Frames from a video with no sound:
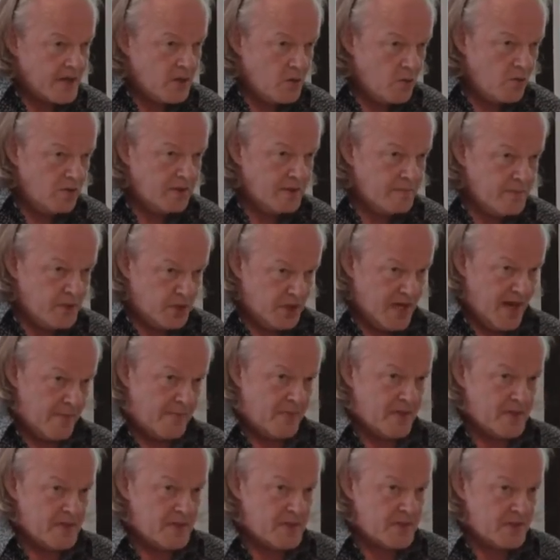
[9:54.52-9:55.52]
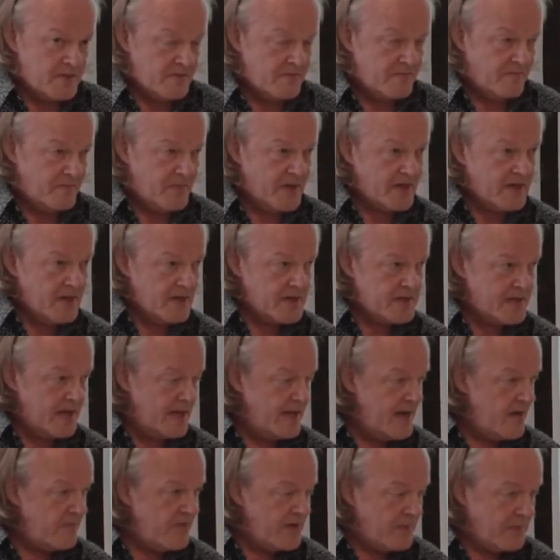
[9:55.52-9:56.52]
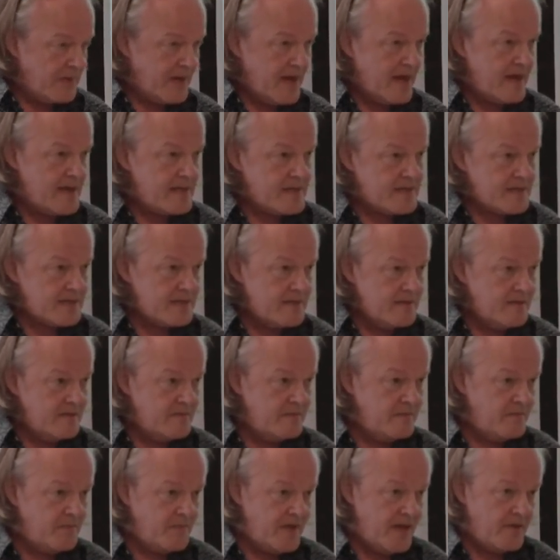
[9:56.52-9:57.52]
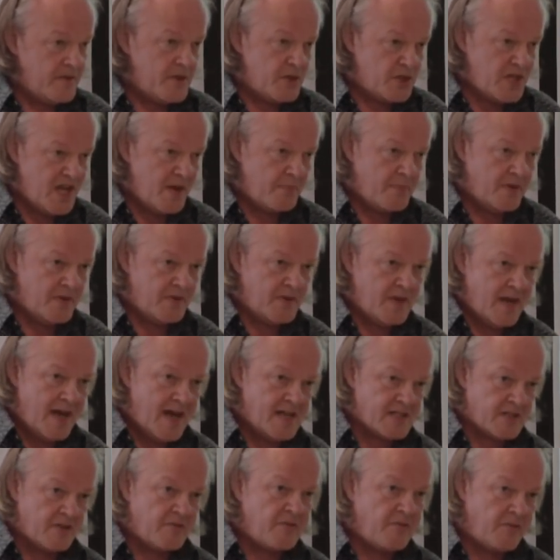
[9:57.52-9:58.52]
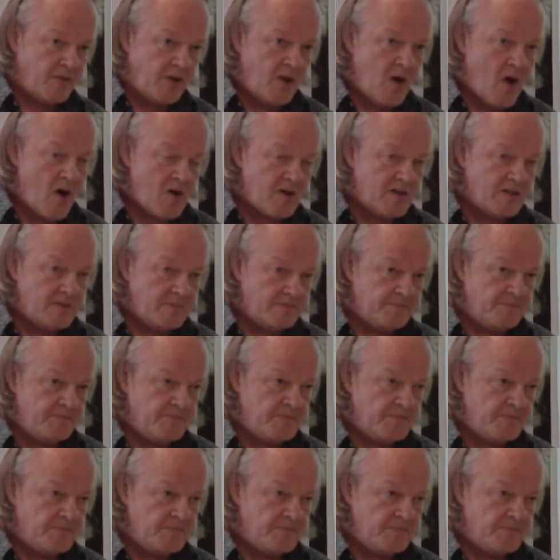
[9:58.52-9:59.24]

I call them shepherds because in every place they're the shepherd that has a flock.